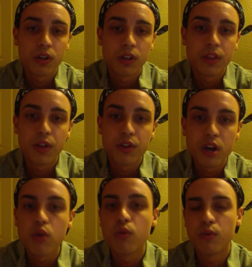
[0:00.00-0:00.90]
They'll
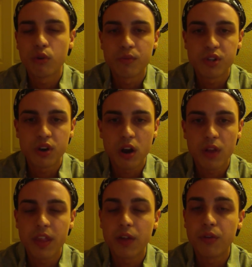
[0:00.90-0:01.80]
know what warmed your
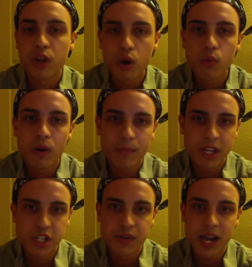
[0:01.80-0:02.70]
heart. They'll know what
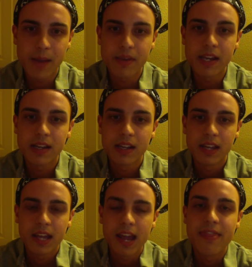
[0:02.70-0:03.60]
made you happy.
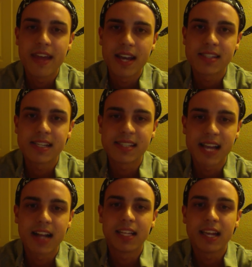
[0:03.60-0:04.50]
And that's
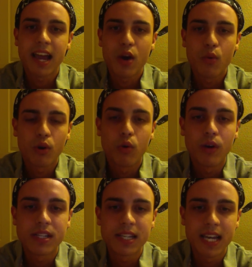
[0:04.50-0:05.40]
exactly how we're
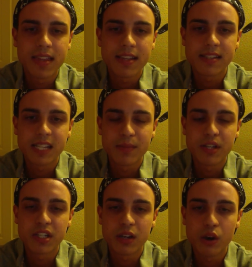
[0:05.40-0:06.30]
going to get the stigma
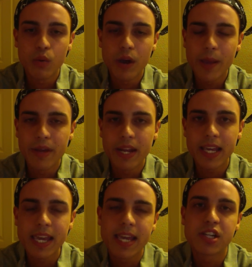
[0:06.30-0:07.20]
to go away. But it
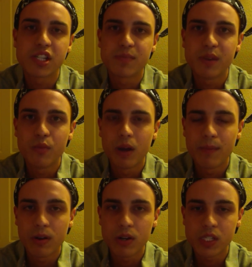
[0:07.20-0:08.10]
can't just be one
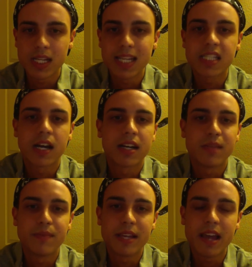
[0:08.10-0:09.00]
person. It's got to
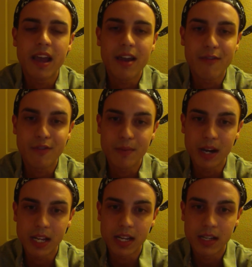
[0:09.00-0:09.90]
be
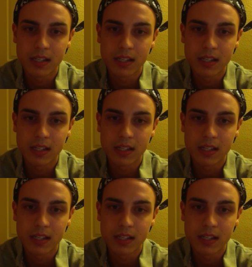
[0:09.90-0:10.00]
everybody.